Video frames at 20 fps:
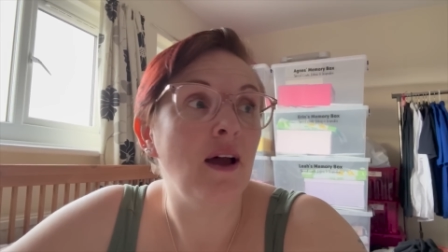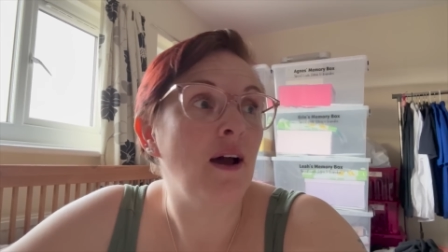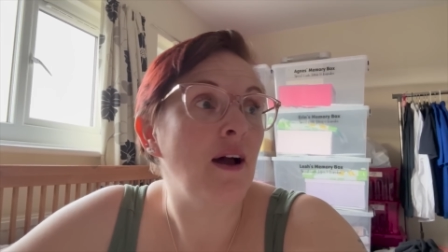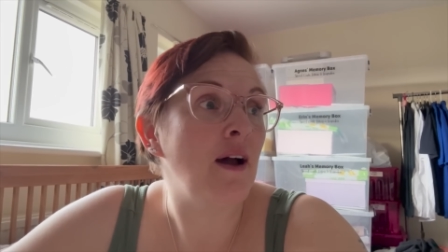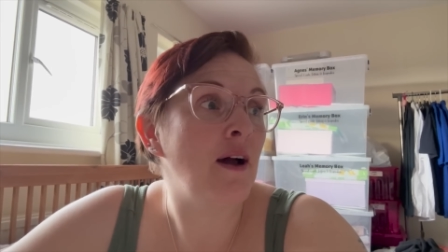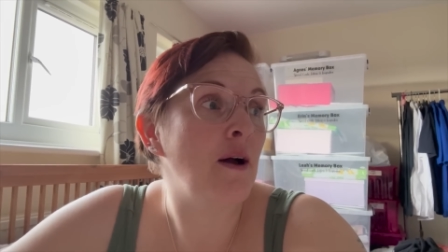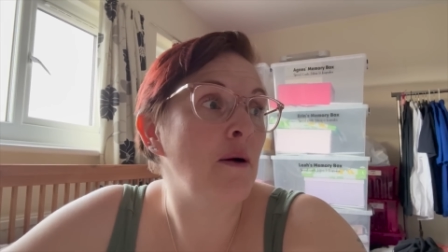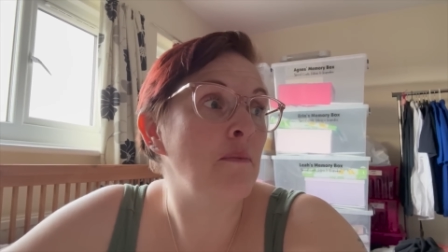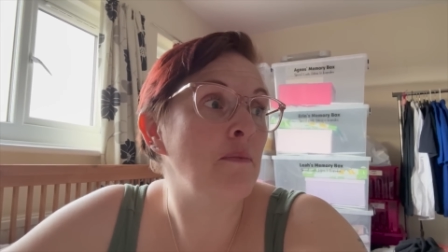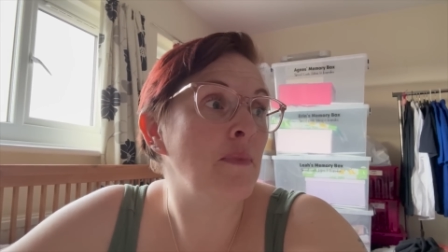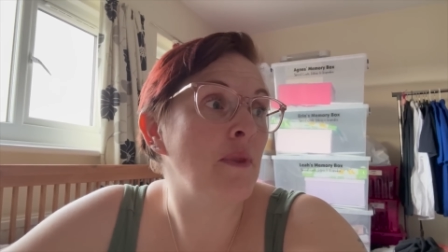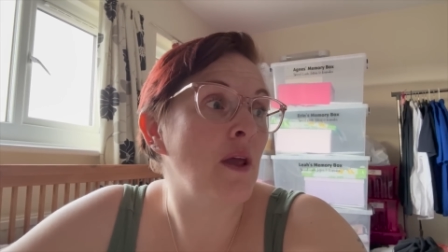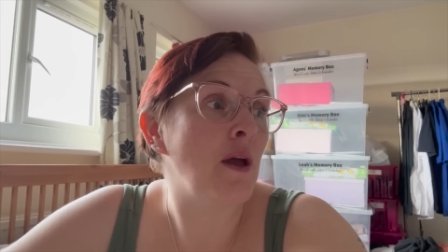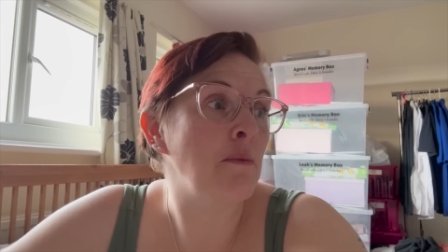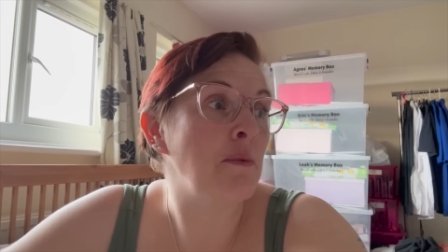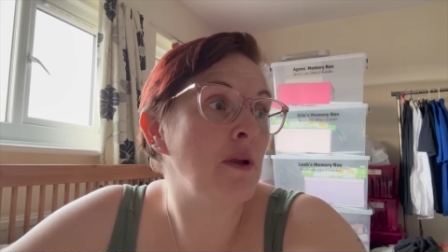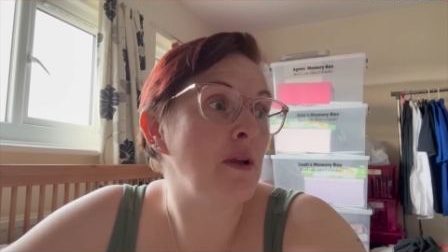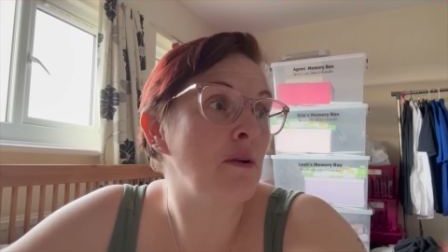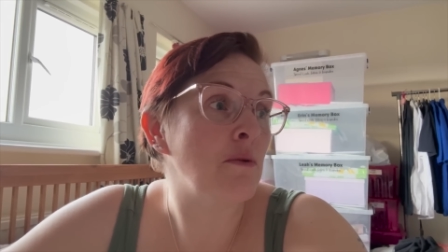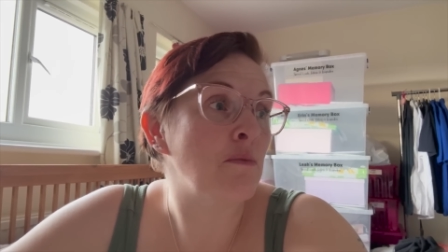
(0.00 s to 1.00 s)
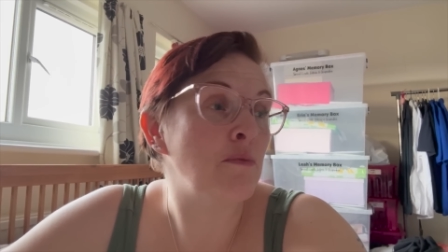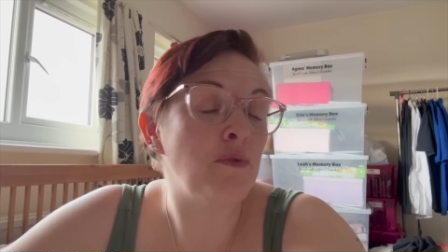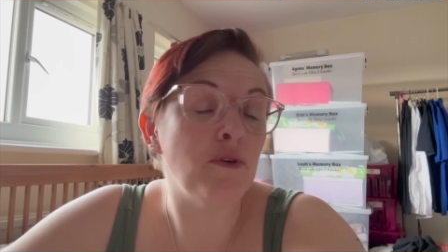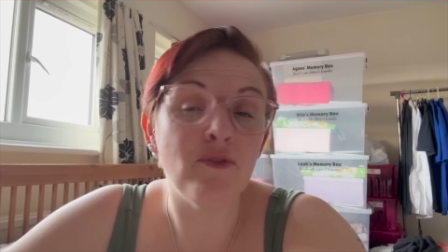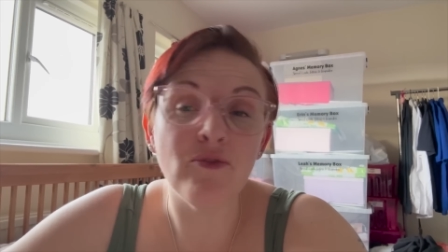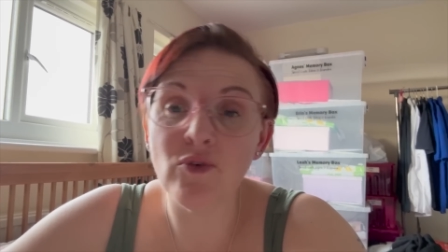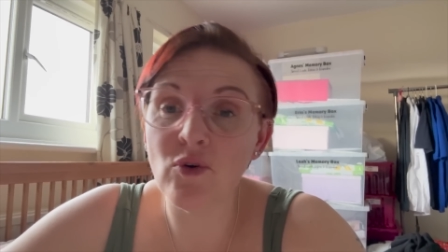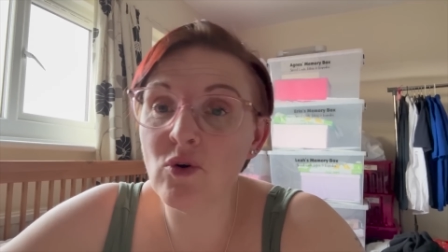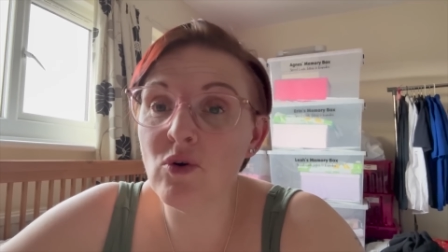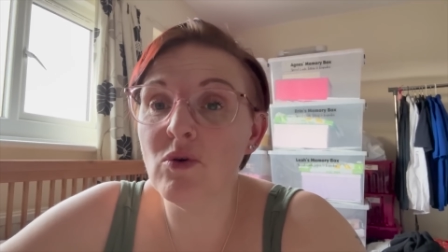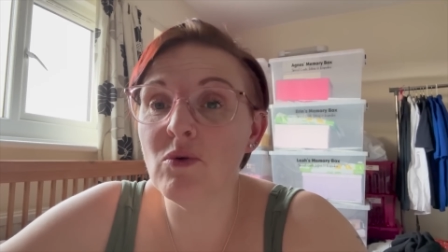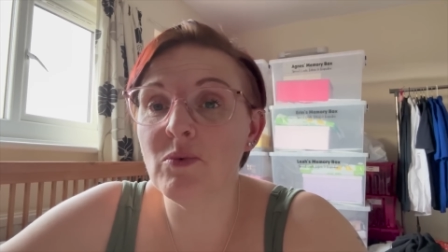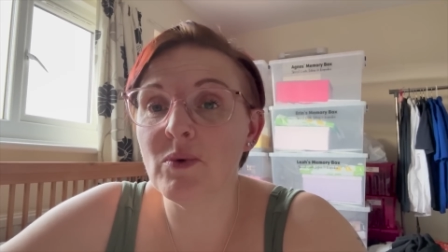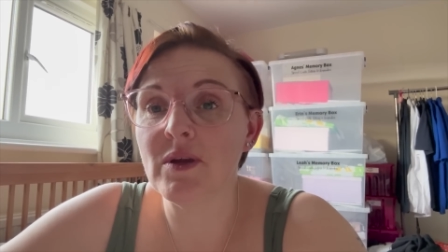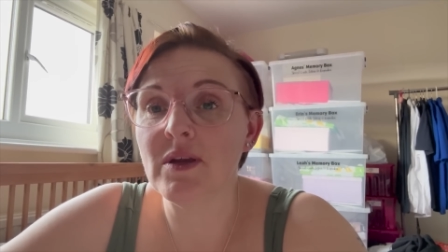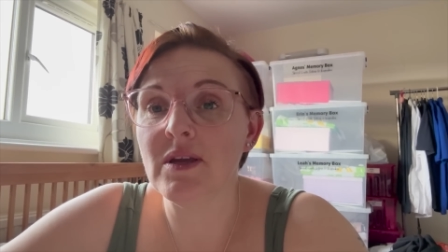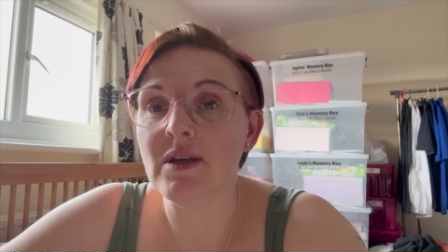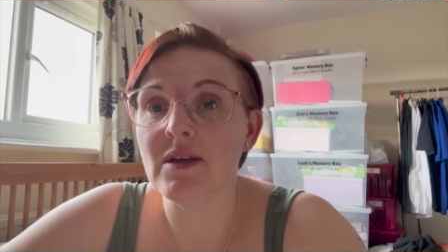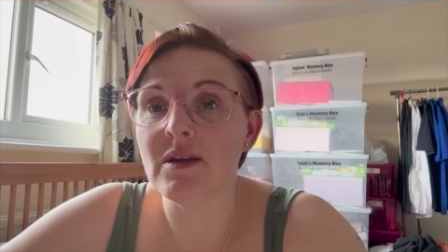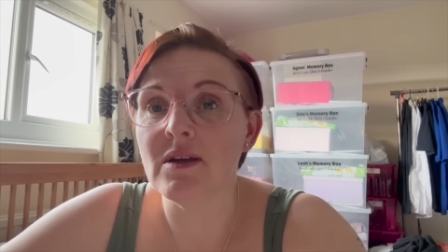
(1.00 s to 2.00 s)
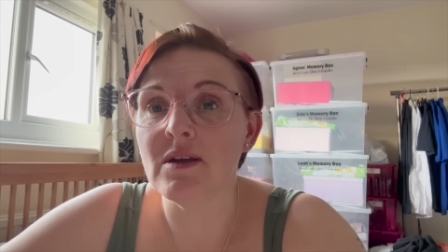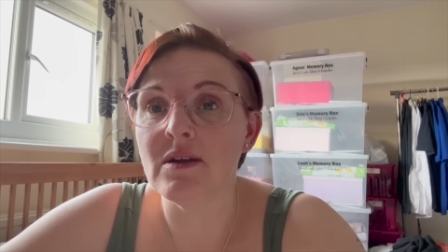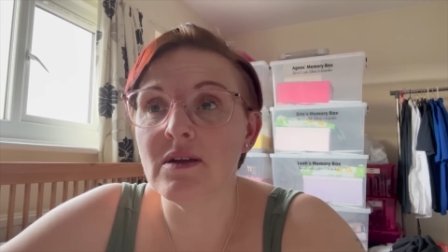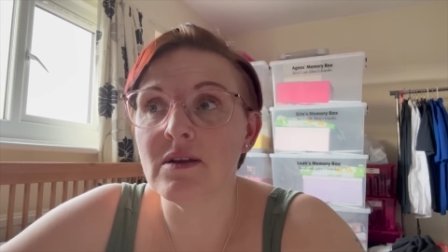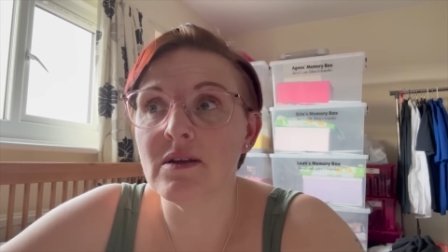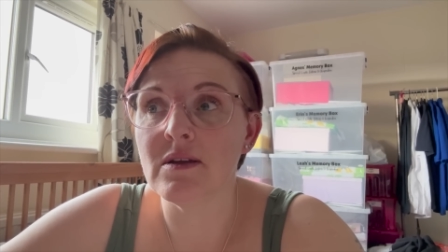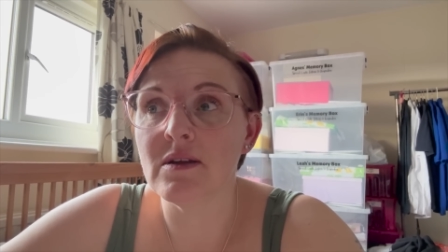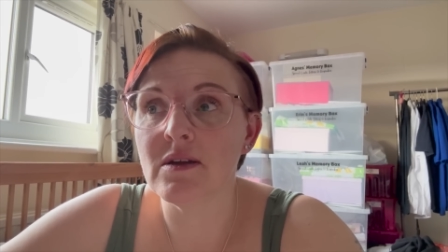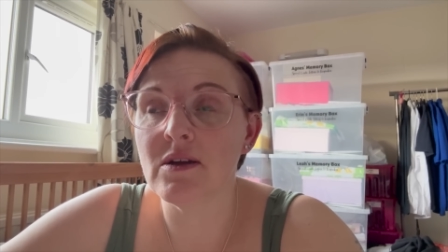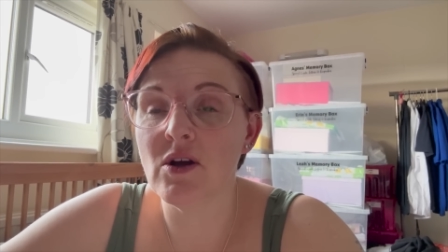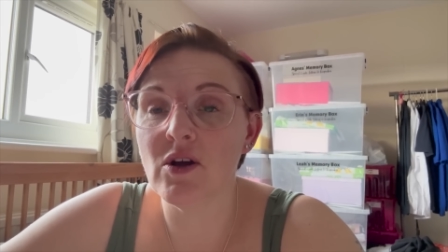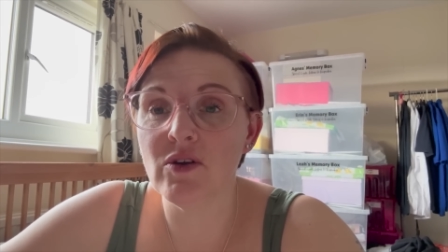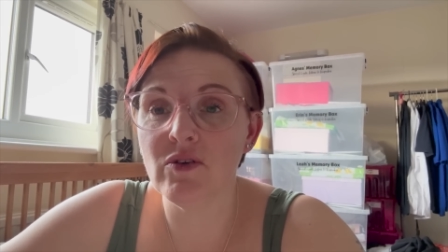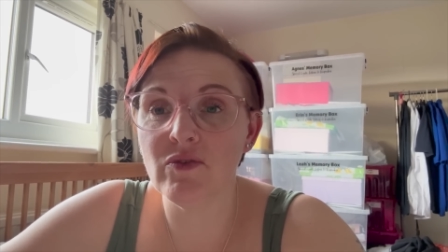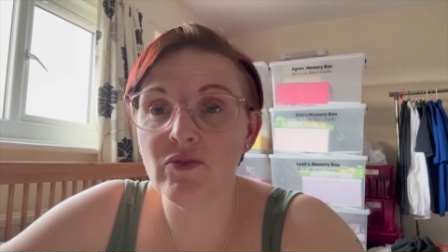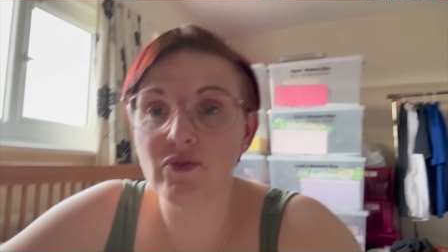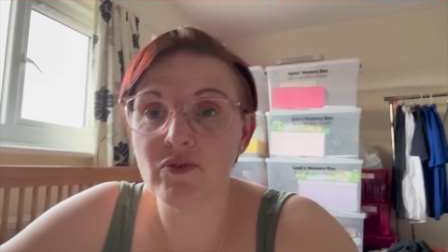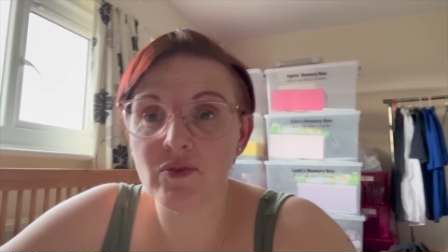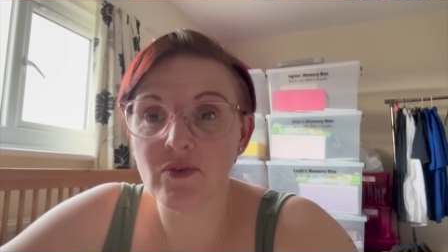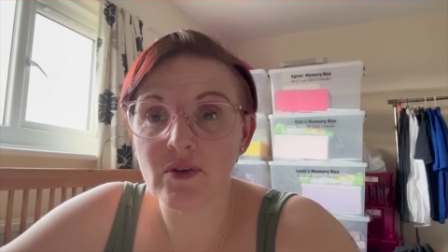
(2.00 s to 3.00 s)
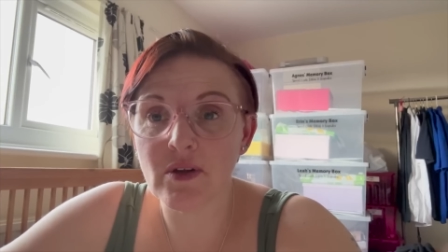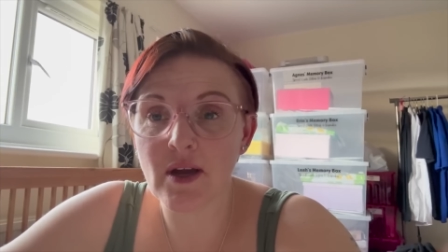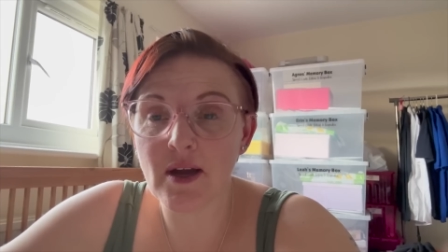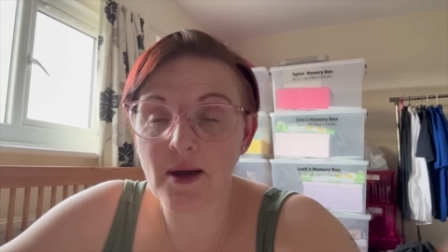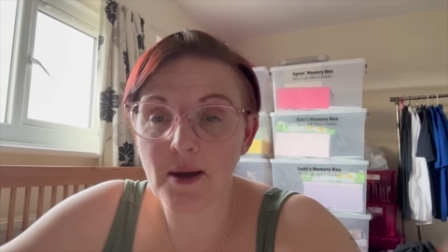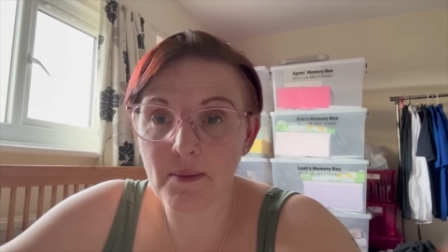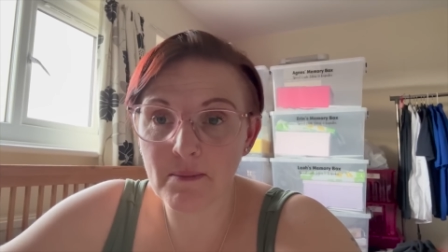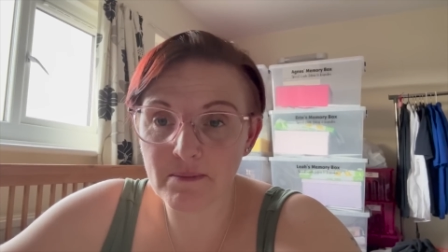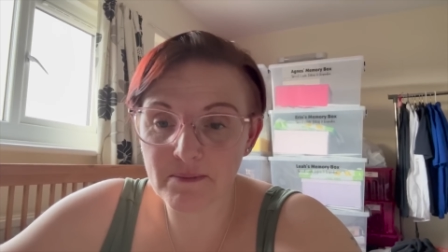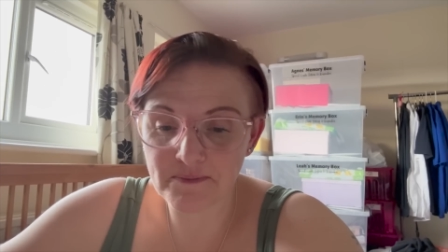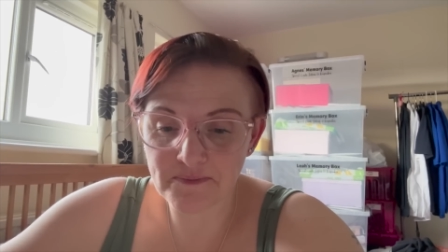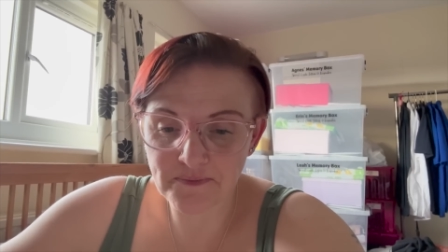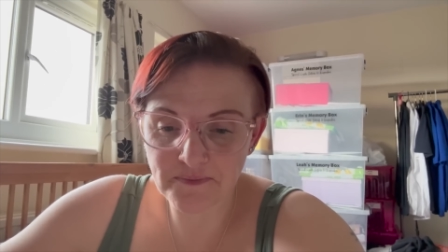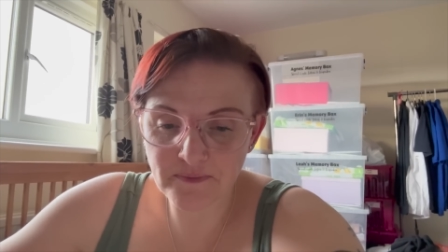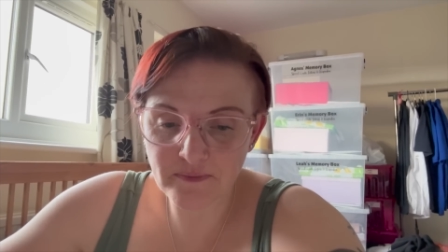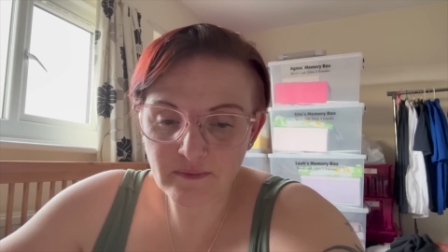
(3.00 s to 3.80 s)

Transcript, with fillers: Um, I mean, before we kind of um,